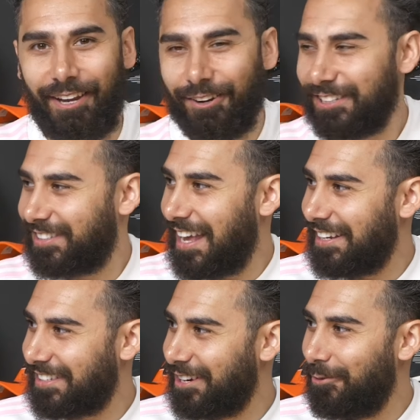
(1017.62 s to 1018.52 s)
He already said
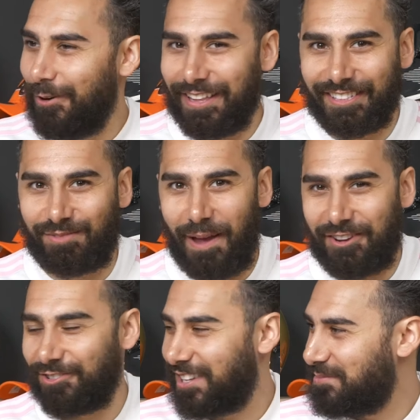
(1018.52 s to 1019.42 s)
he's gonna win
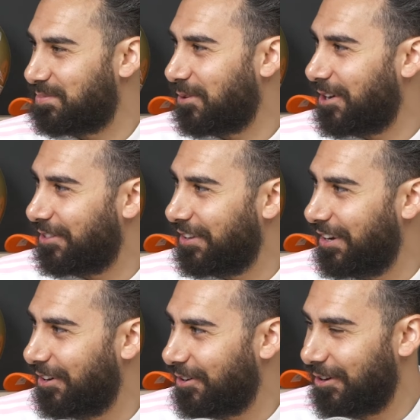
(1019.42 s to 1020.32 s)
Special Teams Player of the
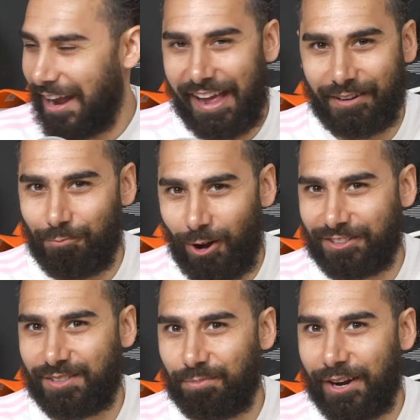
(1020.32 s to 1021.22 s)
Year and
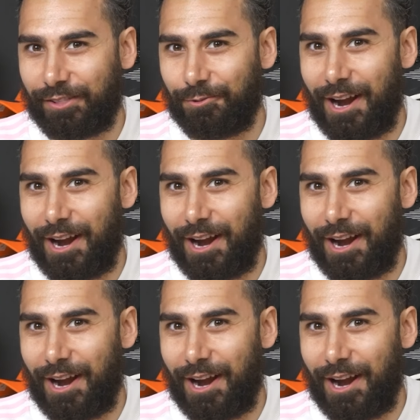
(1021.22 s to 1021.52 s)
wants to break the